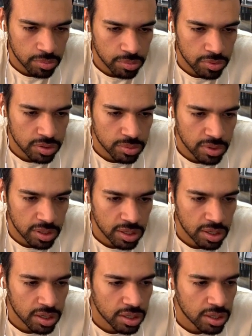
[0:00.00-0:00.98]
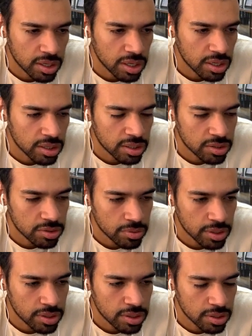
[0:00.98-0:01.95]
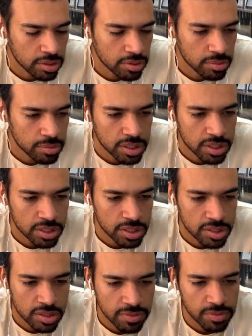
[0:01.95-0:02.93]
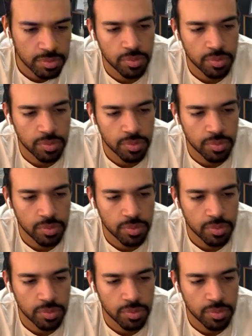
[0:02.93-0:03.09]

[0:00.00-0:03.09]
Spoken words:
put some alert right here, because if